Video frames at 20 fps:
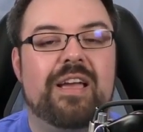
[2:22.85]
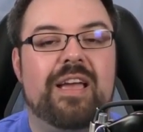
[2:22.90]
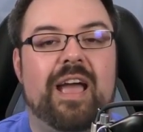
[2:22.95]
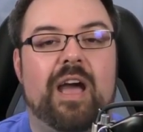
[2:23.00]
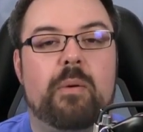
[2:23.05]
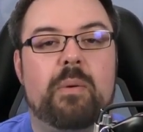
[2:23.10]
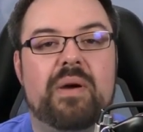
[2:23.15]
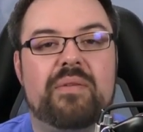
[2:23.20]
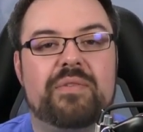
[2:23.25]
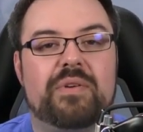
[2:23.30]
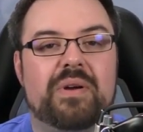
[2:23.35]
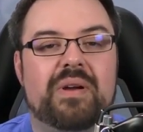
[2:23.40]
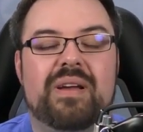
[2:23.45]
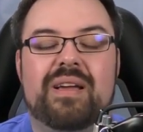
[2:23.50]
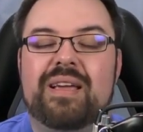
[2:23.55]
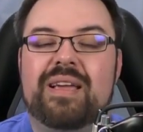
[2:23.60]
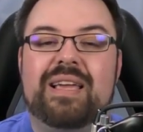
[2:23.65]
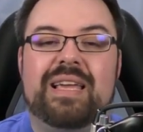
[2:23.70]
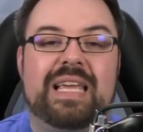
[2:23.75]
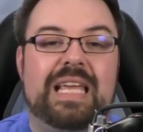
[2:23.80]
However,
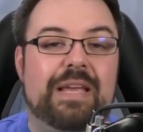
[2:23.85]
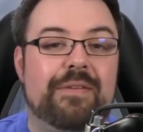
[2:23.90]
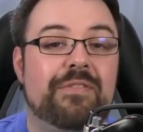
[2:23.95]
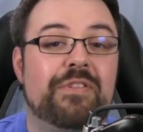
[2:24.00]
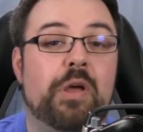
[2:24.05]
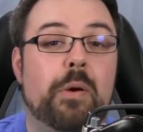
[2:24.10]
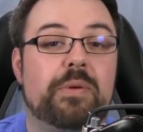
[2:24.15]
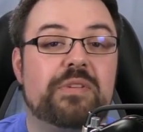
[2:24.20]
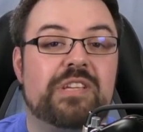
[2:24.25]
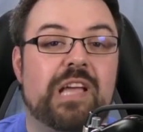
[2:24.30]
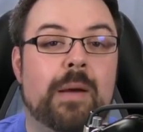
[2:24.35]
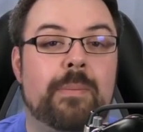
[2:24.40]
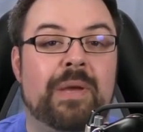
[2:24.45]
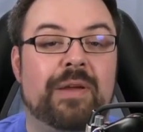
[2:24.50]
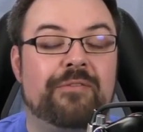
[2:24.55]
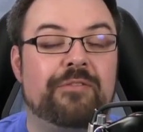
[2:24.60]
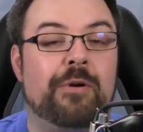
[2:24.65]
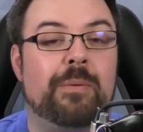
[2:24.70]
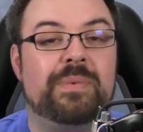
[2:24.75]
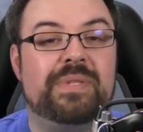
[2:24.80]
even though it's
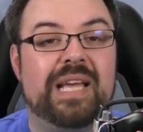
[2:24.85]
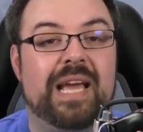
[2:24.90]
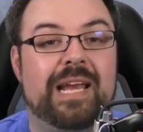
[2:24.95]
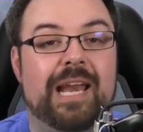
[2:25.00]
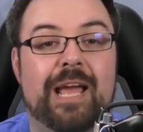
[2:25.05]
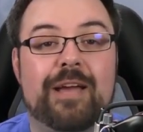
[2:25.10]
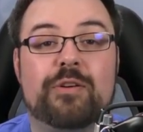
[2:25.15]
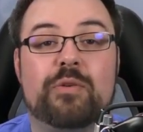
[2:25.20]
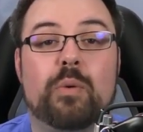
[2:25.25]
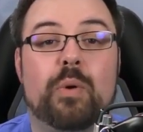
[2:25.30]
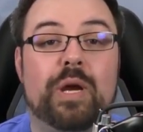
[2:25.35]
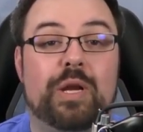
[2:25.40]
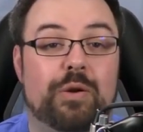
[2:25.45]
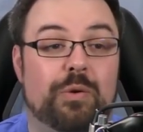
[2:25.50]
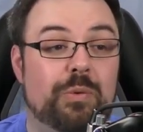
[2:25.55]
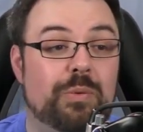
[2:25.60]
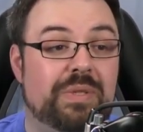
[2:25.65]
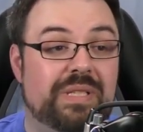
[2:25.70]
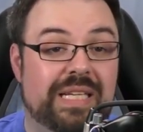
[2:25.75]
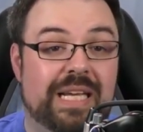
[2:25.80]
coming from Dan Aykroyd,
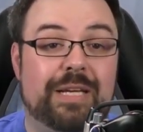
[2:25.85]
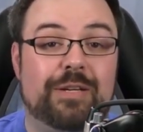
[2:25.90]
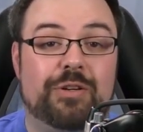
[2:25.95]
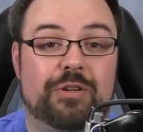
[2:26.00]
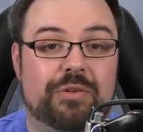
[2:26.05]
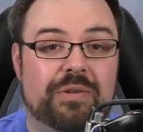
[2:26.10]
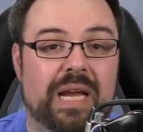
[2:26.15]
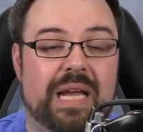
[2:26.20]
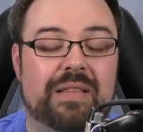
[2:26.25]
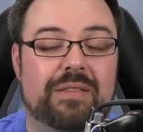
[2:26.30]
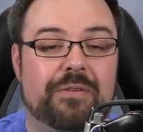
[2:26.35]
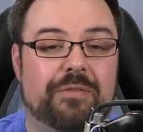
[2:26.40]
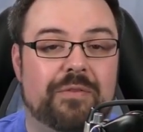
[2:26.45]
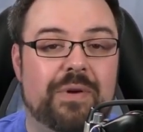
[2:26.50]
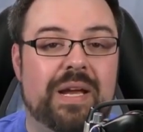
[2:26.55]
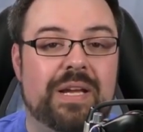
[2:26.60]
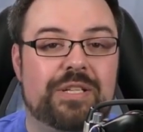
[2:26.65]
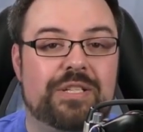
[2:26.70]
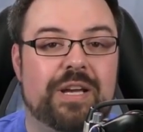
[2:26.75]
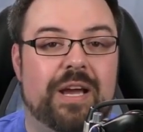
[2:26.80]
who did create the
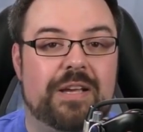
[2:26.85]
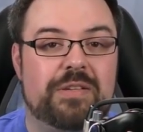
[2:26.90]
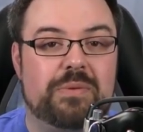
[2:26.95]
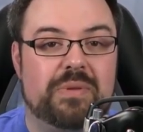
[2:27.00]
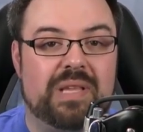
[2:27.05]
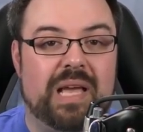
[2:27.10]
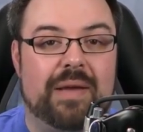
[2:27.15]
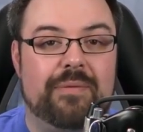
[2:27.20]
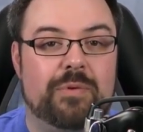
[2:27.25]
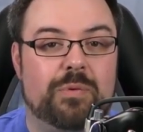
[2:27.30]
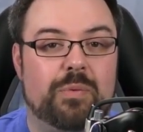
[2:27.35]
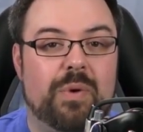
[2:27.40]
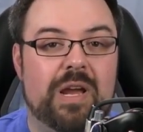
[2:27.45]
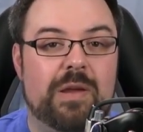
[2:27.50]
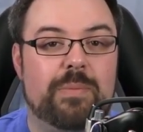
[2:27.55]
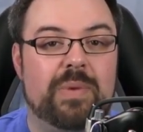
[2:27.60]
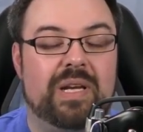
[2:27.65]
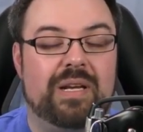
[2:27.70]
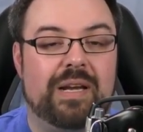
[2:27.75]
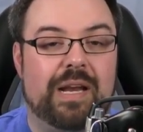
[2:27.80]
franchise with Ivan
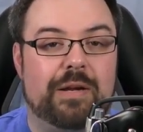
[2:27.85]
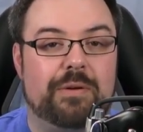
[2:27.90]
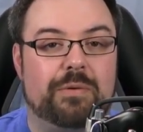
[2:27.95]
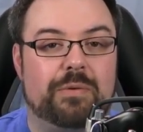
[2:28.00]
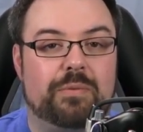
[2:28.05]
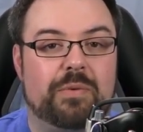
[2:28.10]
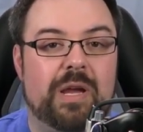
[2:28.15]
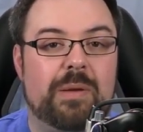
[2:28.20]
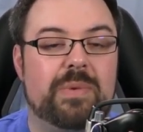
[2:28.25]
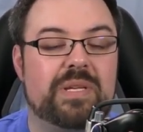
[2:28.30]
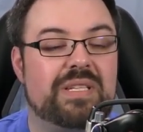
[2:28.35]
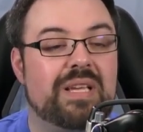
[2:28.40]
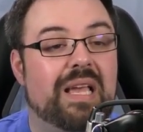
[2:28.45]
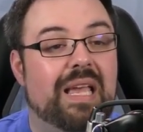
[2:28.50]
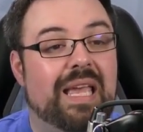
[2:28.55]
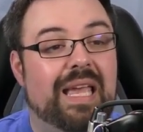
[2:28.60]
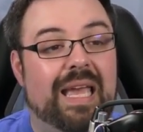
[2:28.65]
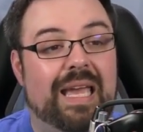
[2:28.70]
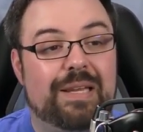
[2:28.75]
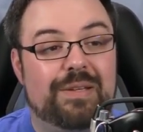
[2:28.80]
Reitman and Harold Ramis,
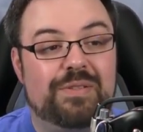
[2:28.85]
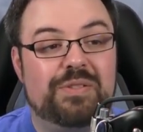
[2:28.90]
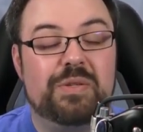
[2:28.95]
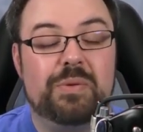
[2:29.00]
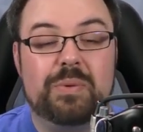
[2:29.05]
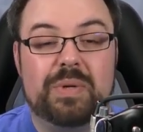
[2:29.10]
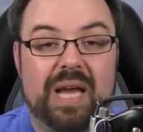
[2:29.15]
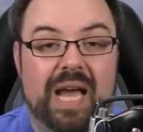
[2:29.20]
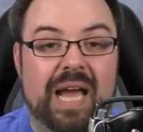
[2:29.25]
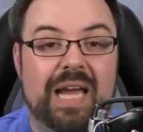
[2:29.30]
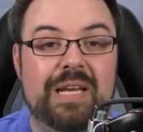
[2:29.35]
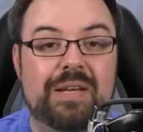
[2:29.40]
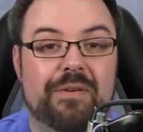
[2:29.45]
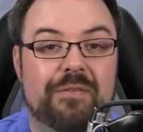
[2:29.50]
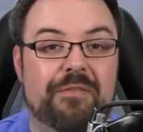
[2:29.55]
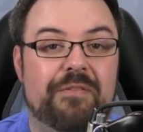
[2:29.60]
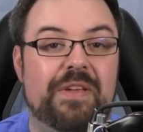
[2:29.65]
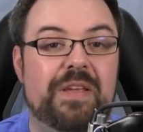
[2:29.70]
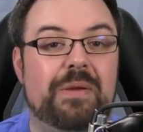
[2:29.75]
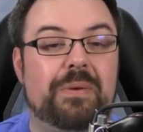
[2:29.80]
I do kind
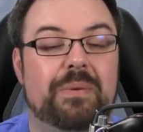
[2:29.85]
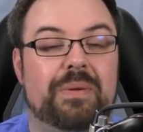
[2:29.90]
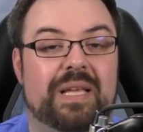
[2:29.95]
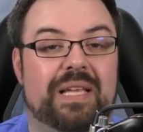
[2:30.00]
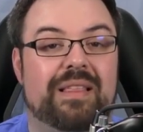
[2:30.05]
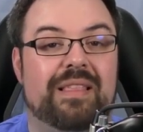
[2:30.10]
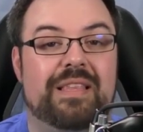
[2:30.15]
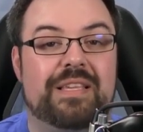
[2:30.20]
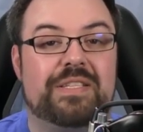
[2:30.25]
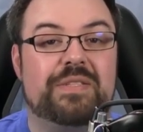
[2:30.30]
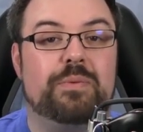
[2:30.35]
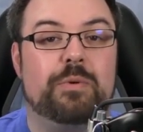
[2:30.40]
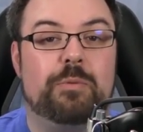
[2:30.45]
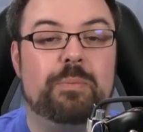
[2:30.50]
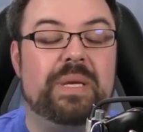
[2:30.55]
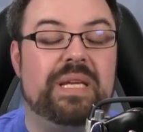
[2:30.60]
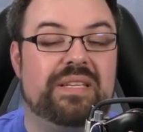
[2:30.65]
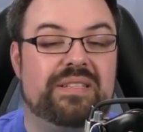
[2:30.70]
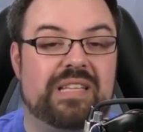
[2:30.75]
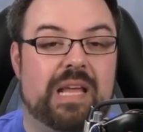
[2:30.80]
of feel like this would
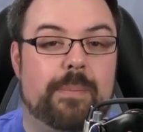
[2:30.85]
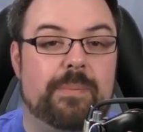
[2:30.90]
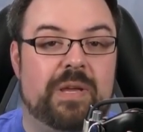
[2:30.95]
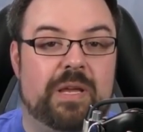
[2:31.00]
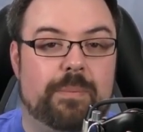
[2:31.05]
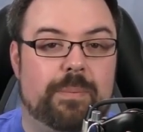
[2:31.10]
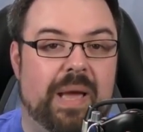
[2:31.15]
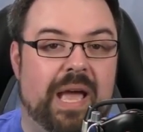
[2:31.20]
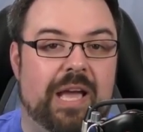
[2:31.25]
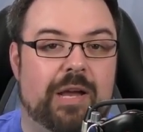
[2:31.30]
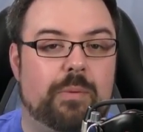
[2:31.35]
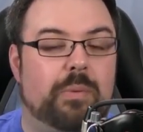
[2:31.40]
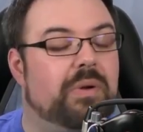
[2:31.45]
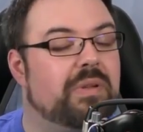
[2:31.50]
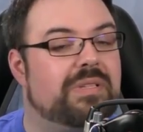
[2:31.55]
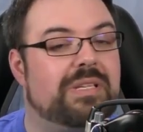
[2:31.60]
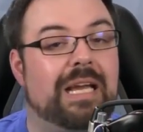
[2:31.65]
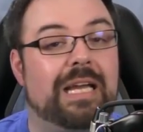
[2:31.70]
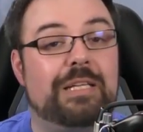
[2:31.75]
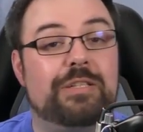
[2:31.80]
be stepping
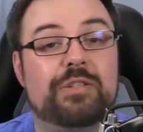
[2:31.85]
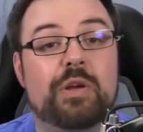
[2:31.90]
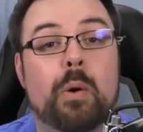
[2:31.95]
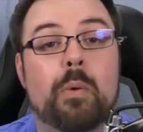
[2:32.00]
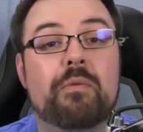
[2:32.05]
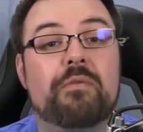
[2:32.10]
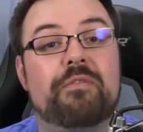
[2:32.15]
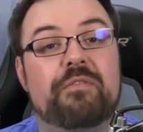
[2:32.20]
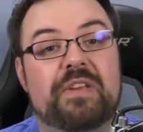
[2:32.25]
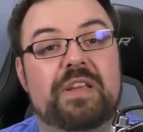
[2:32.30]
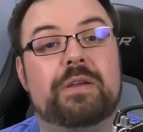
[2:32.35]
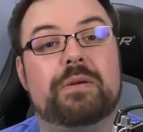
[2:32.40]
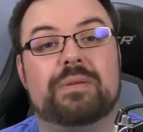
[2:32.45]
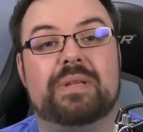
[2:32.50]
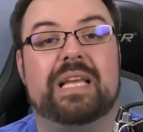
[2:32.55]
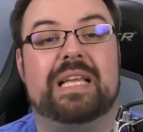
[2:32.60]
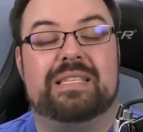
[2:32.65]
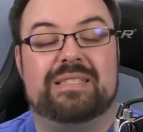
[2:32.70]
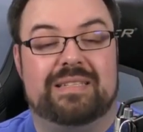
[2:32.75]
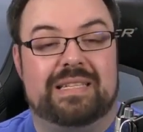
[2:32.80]
backwards. I don't
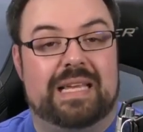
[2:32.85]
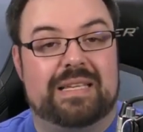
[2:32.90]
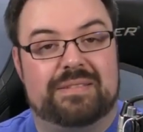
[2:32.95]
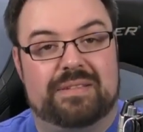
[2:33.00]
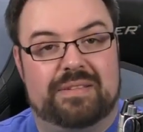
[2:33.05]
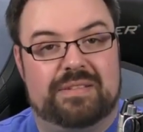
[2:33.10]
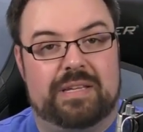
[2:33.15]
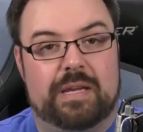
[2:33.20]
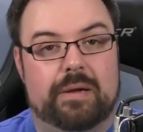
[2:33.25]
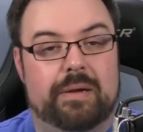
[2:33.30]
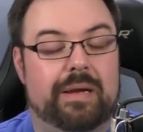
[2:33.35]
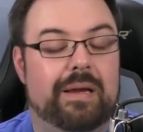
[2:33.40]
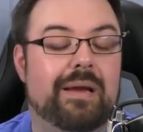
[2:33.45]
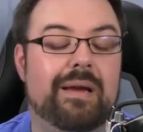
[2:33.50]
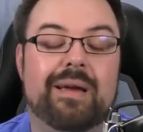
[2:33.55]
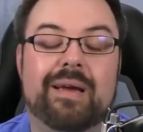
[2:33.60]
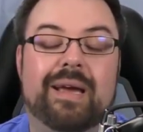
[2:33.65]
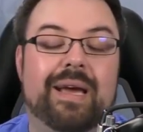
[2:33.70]
feel it's necessary.